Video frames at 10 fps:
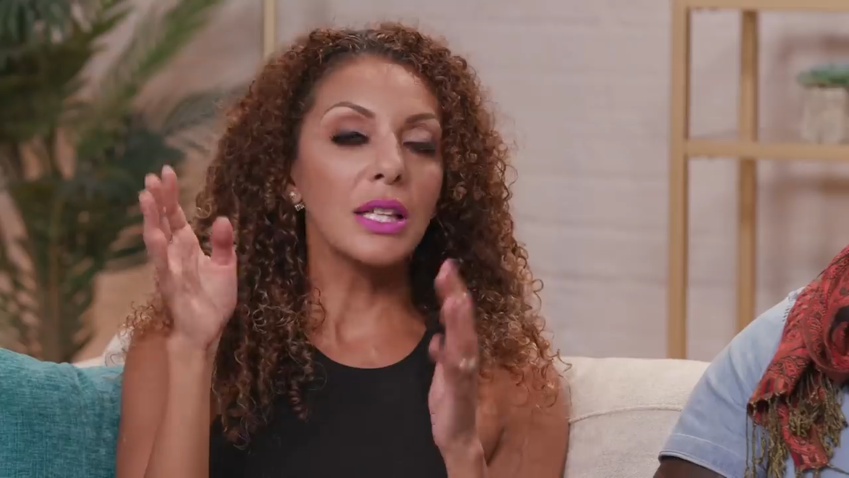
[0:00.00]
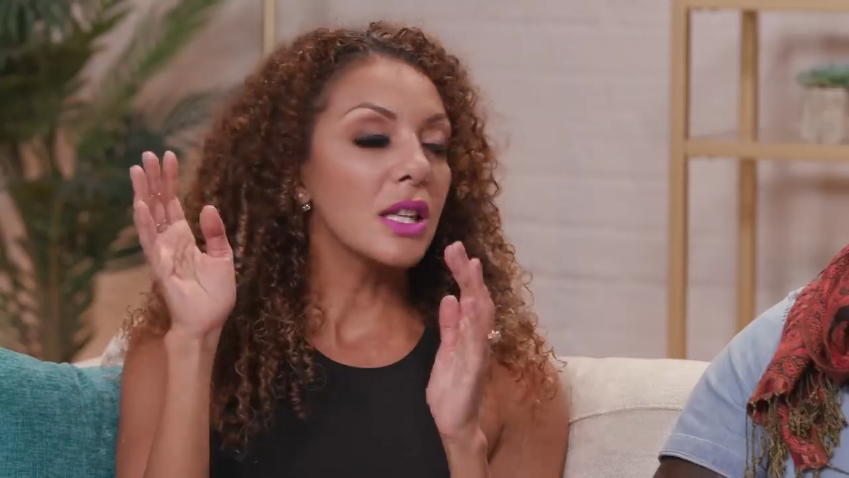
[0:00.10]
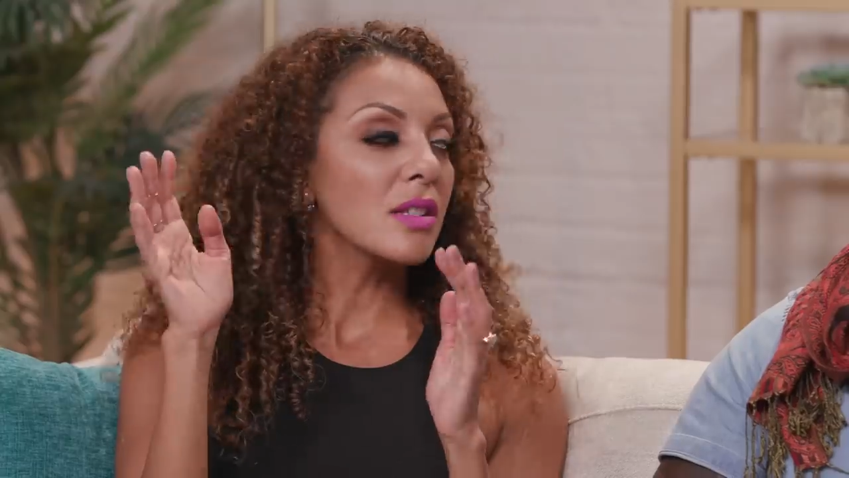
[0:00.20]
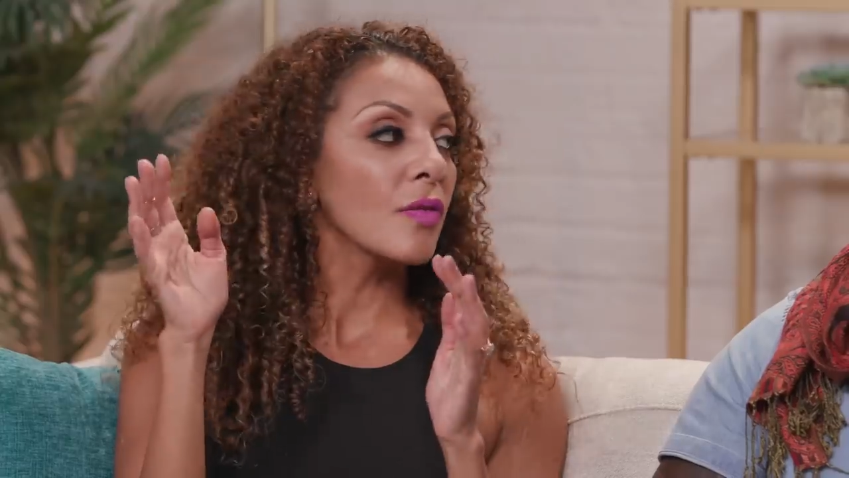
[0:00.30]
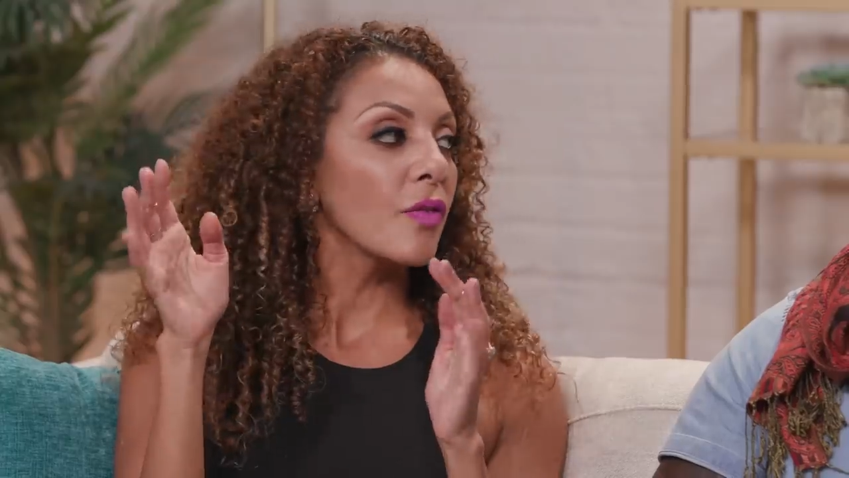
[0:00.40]
Like
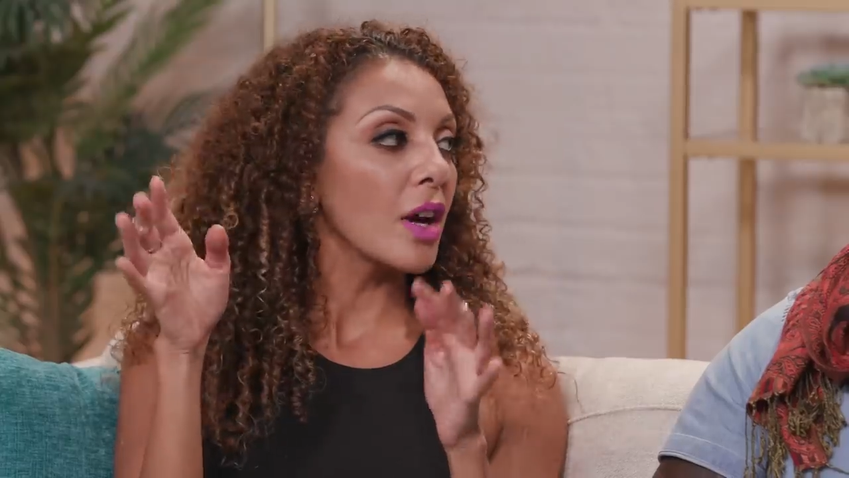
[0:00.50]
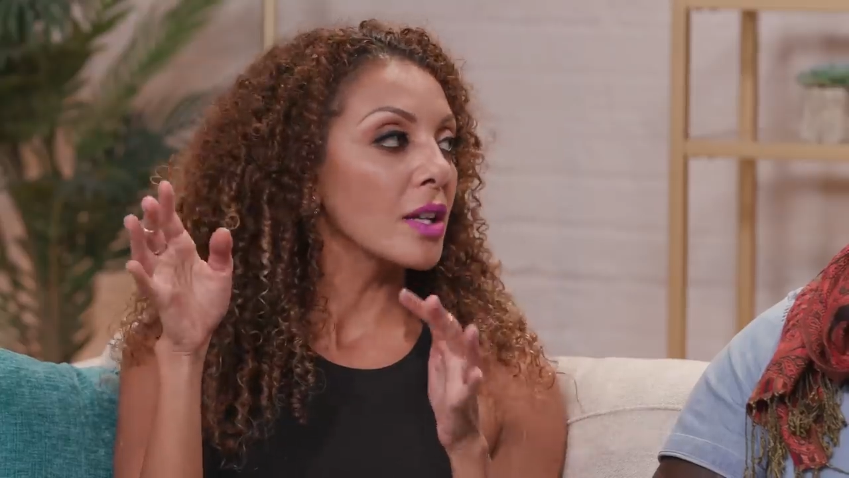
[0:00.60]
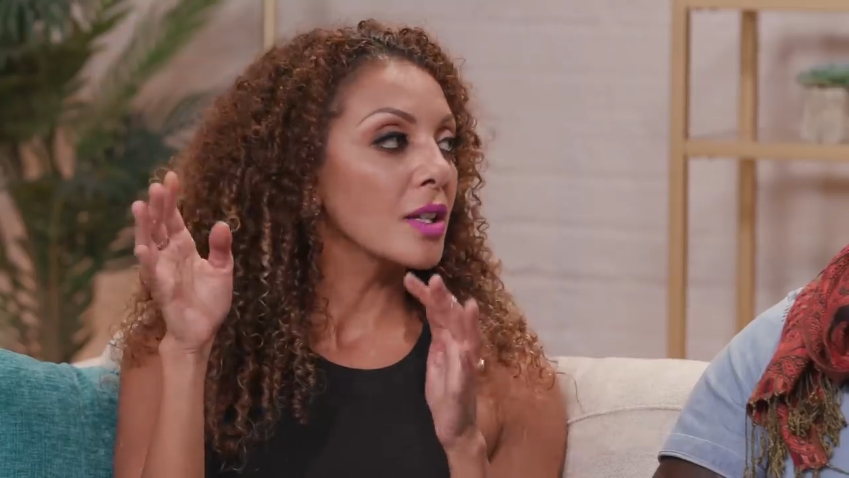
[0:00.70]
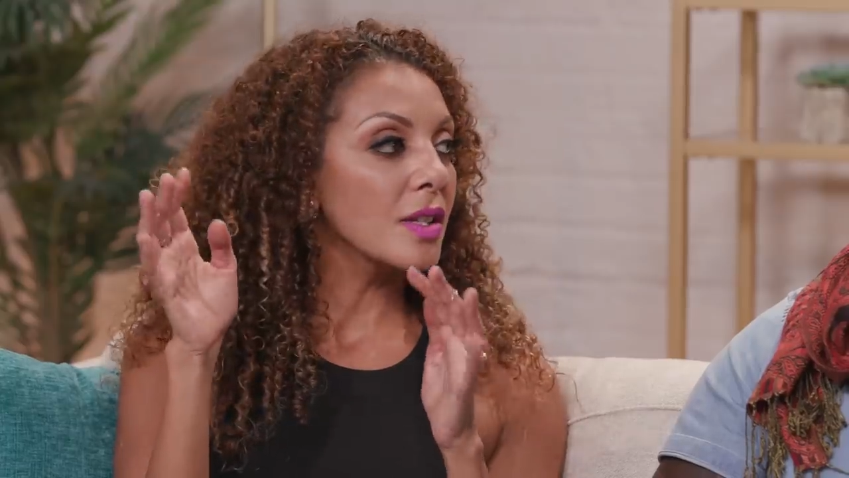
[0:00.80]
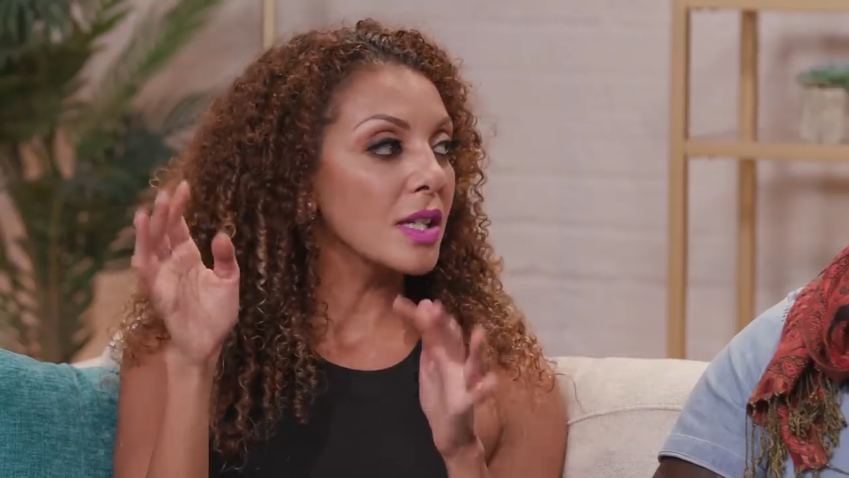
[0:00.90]
these
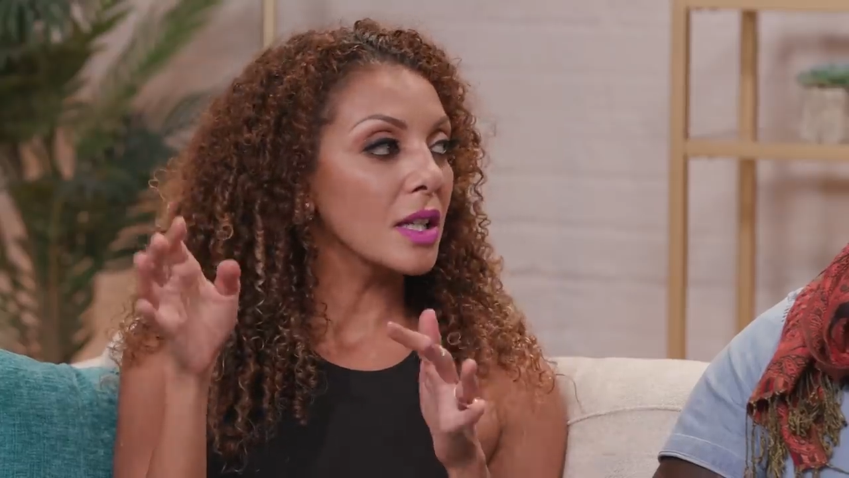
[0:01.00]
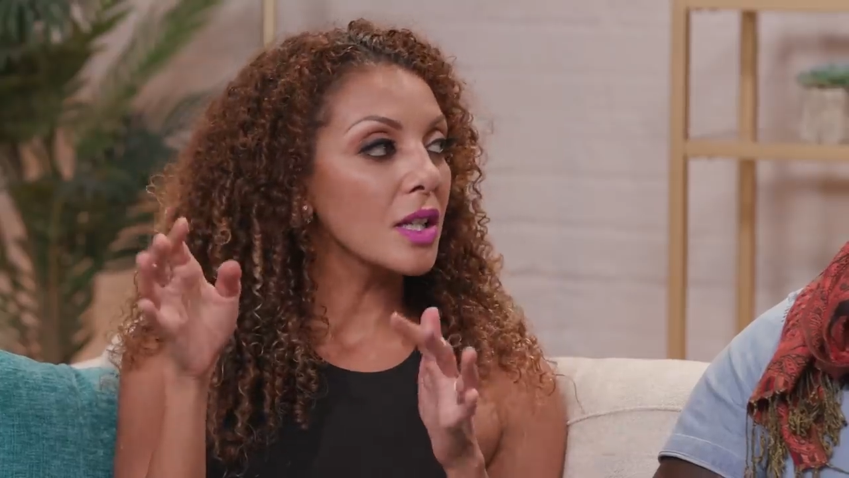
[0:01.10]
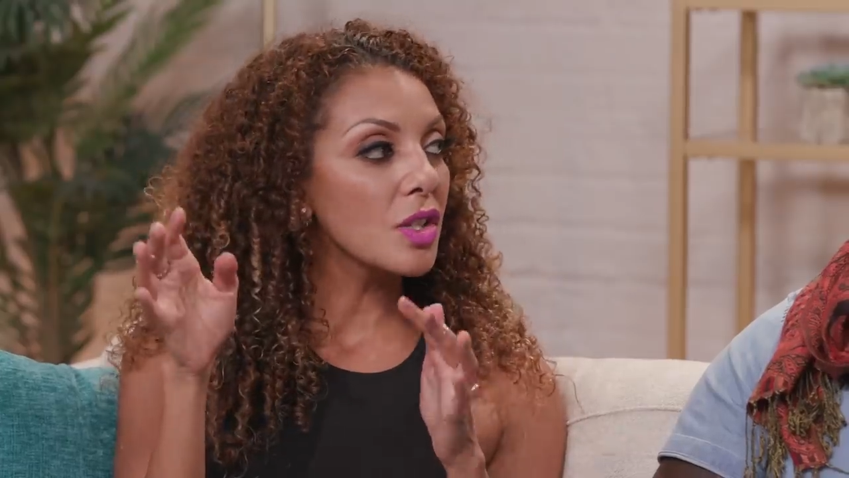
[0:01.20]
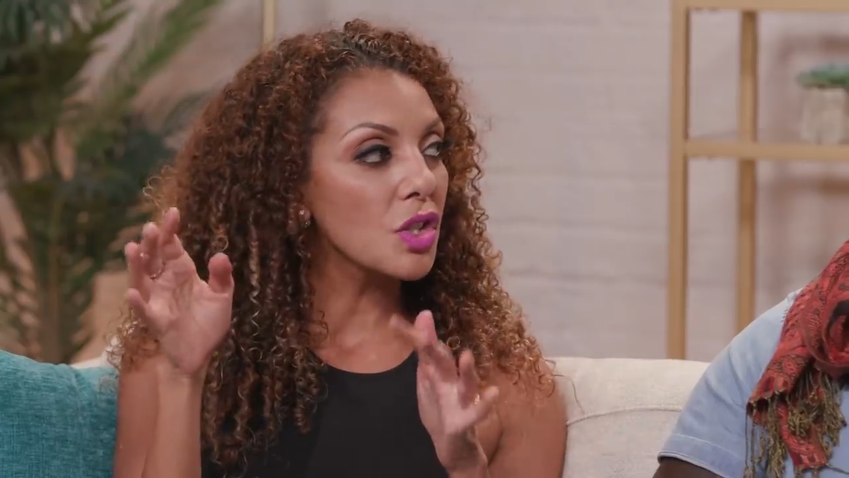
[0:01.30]
fun, silly,